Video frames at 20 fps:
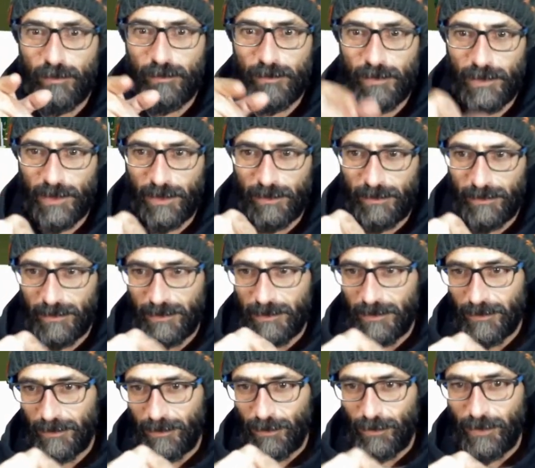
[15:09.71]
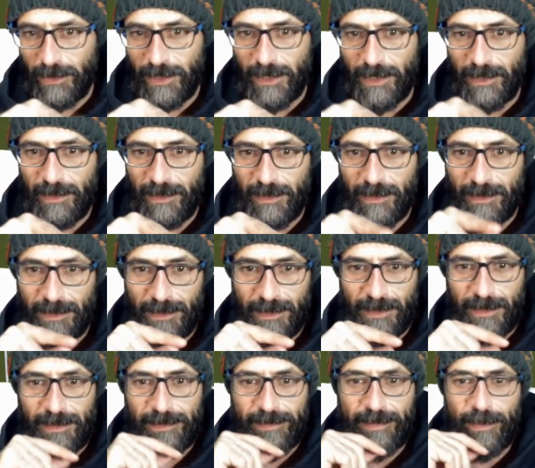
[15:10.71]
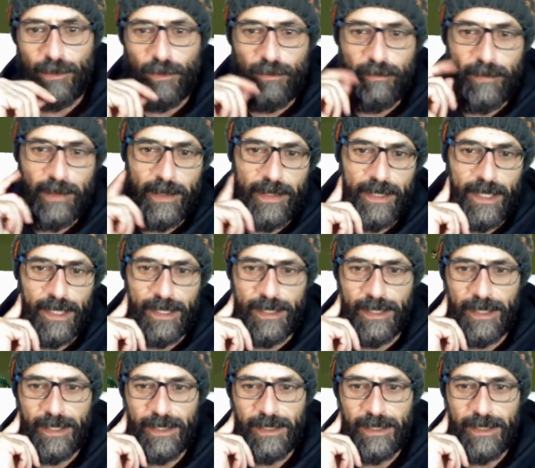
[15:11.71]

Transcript: So 2-0 in their own backyard.